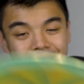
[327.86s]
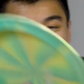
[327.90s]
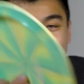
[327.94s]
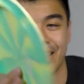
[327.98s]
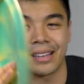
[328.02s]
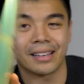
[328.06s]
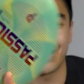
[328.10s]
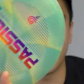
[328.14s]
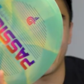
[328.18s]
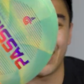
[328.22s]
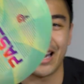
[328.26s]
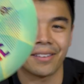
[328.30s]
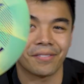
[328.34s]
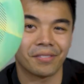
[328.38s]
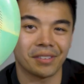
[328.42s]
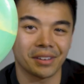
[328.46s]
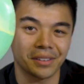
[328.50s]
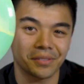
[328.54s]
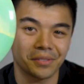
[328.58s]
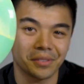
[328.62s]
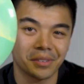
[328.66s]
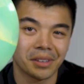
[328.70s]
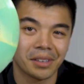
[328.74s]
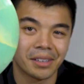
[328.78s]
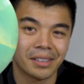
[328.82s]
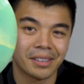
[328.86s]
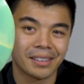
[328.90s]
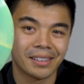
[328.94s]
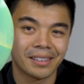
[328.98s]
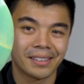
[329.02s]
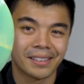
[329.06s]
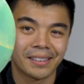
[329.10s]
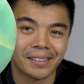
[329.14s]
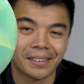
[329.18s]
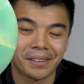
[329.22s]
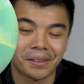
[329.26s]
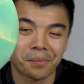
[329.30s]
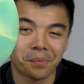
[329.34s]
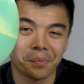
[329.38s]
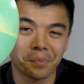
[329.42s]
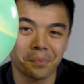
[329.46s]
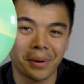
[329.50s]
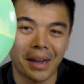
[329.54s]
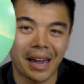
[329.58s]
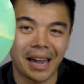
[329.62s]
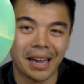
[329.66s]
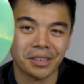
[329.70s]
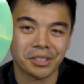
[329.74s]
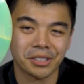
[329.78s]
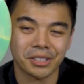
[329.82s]
And then I have the
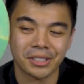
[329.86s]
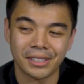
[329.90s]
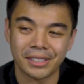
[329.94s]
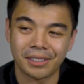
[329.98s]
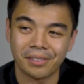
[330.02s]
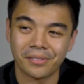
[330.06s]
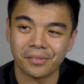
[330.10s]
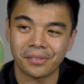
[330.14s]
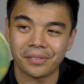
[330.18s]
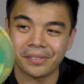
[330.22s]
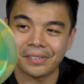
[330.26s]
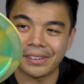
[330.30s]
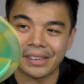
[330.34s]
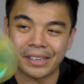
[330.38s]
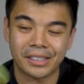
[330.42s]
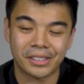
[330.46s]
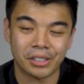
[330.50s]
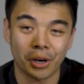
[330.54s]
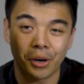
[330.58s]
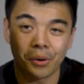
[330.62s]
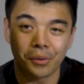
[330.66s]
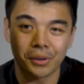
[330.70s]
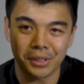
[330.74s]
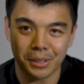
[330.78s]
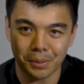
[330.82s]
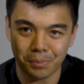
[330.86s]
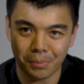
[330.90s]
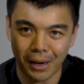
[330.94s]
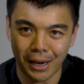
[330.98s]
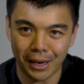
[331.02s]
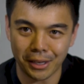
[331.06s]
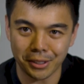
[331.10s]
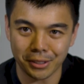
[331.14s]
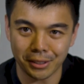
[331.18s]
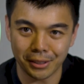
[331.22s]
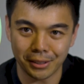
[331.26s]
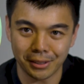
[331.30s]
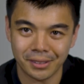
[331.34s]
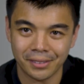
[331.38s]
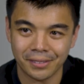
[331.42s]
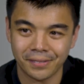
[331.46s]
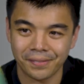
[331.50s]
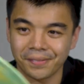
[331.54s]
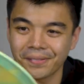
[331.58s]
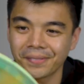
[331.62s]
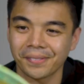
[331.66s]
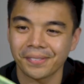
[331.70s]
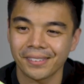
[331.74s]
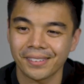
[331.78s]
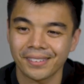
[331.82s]
Passion, it's always a Passion,
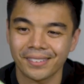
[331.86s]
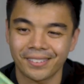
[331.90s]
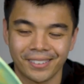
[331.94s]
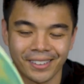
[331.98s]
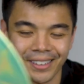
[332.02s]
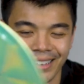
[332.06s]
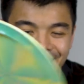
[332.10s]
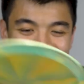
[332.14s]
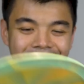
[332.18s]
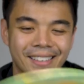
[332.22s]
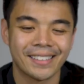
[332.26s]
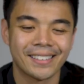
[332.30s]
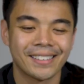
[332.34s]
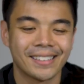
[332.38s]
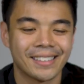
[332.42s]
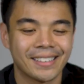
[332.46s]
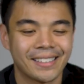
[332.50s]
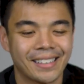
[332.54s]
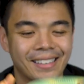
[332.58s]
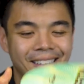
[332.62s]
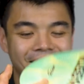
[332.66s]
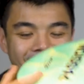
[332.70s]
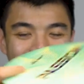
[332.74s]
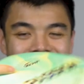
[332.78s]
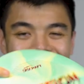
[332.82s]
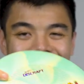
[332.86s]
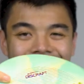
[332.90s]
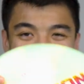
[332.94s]
right? I